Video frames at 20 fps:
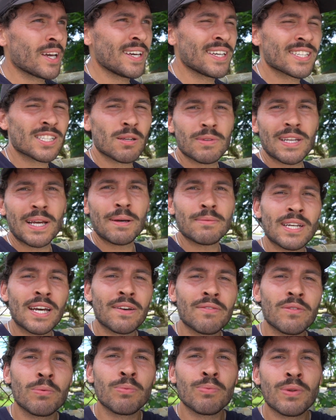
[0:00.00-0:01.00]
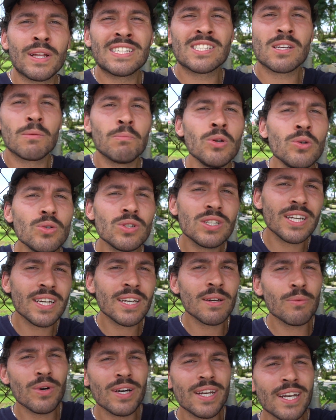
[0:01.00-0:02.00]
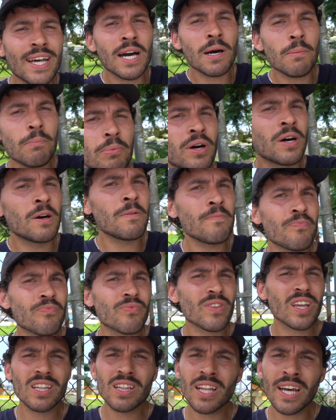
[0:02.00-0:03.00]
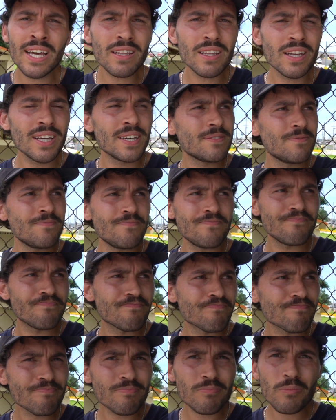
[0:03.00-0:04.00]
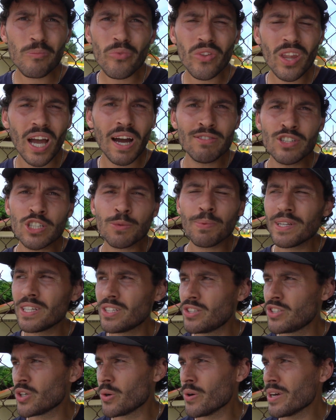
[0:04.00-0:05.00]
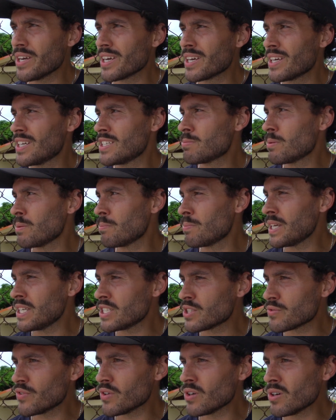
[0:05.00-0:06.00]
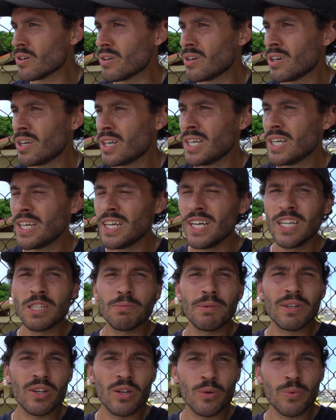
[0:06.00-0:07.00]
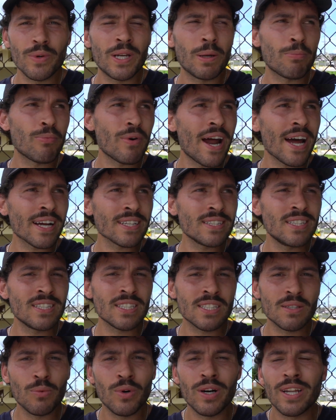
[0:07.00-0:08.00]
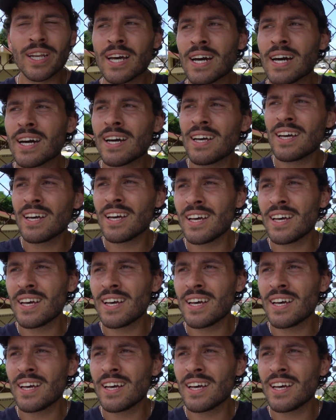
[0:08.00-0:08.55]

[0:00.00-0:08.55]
Sometimes I have to play some music and whatnot, but lately, I've just been enjoying it. It's been peaceful. It's been a good way to practice and whatnot.